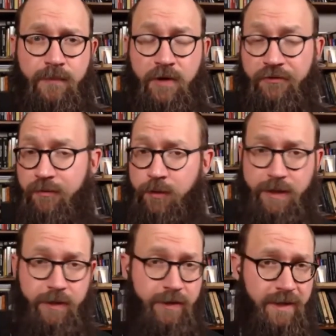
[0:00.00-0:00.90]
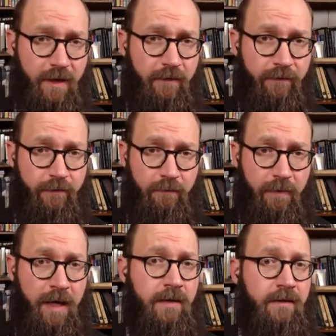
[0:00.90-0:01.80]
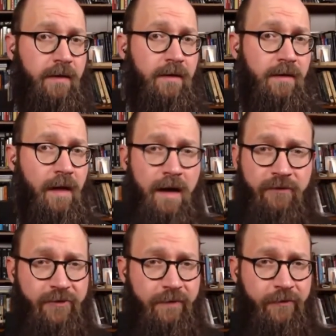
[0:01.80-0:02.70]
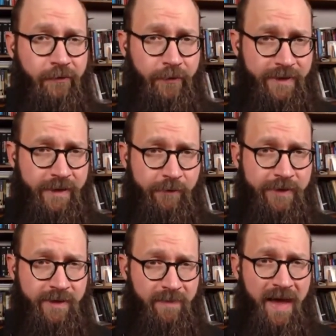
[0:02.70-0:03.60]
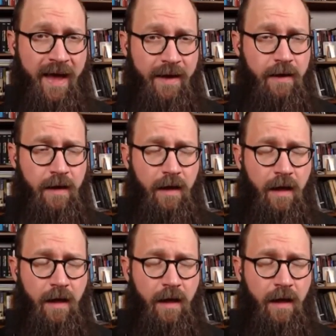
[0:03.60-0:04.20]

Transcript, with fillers: There's some really good stuff, and a lot of stuff is really really bad.